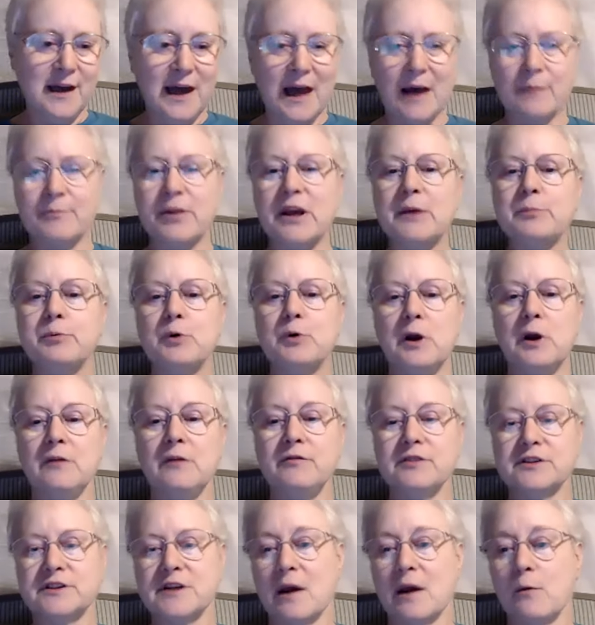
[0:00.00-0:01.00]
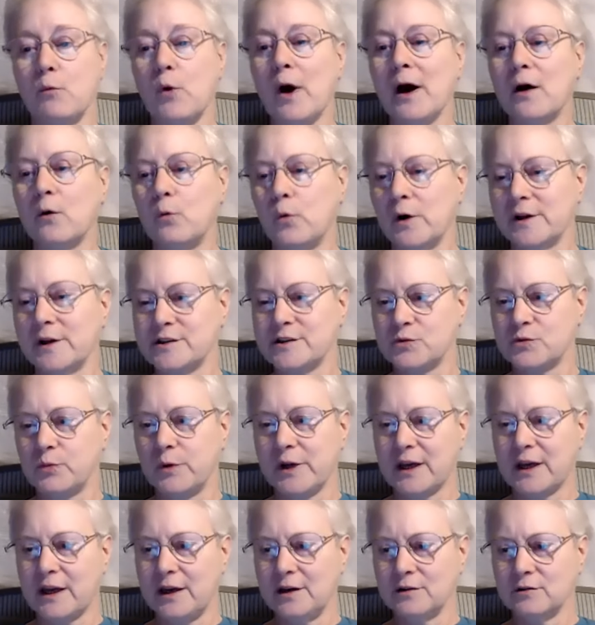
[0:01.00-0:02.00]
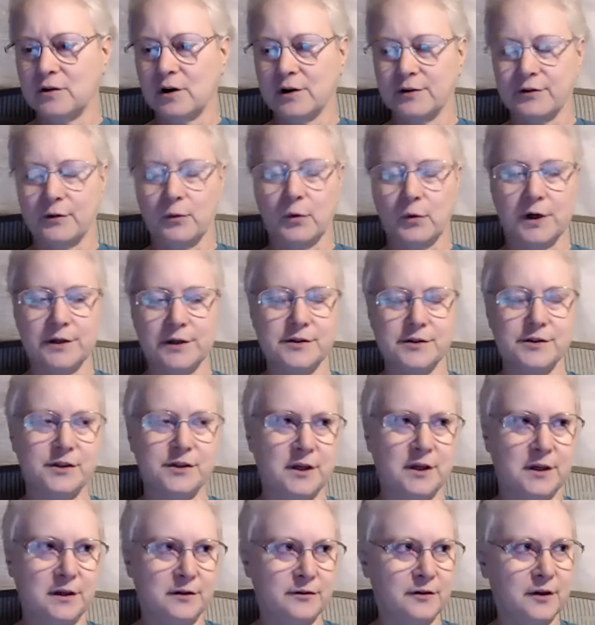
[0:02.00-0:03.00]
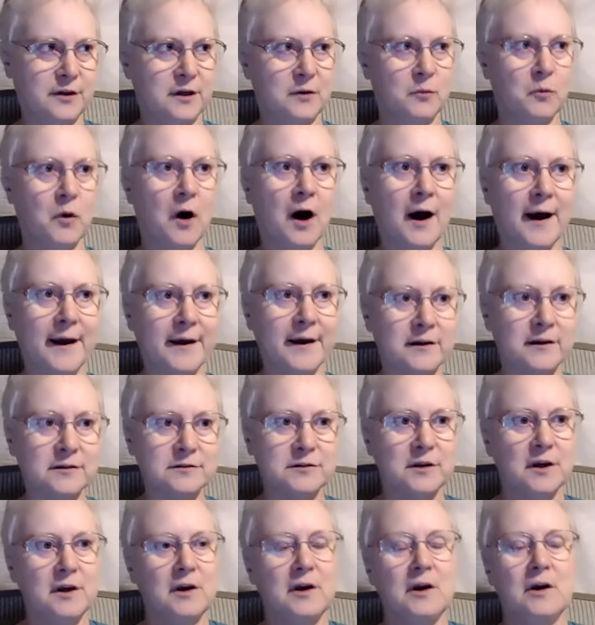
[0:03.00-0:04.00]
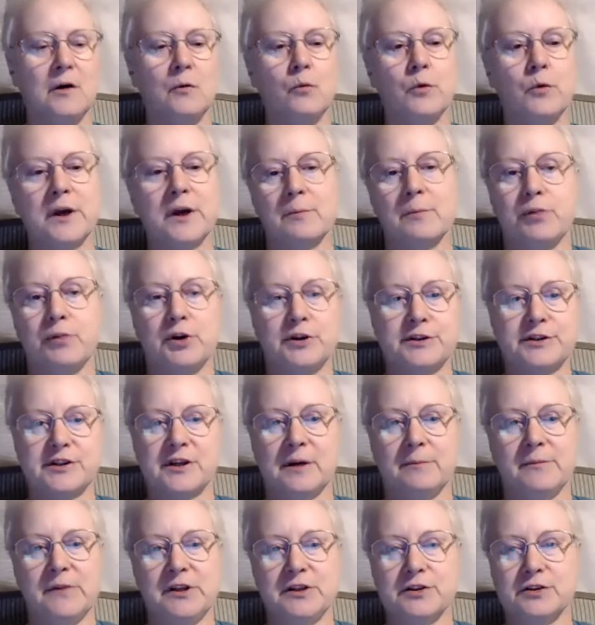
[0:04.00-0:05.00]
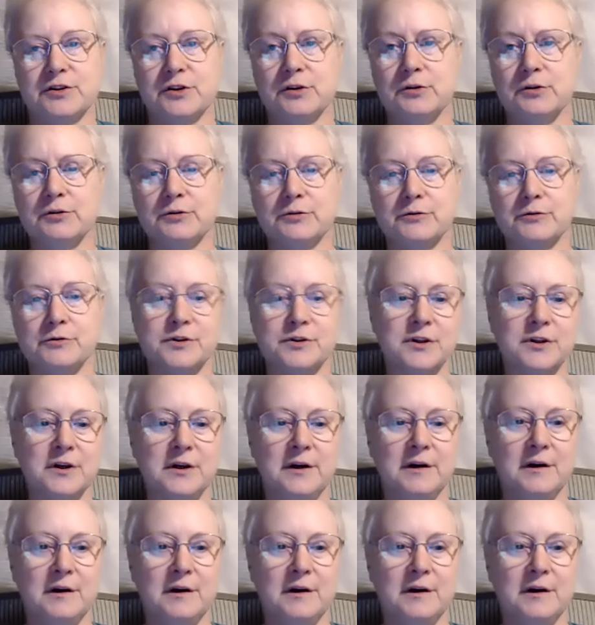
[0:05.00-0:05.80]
And people even say, well, once we kill all the ones in the wild, we can put some in zoos.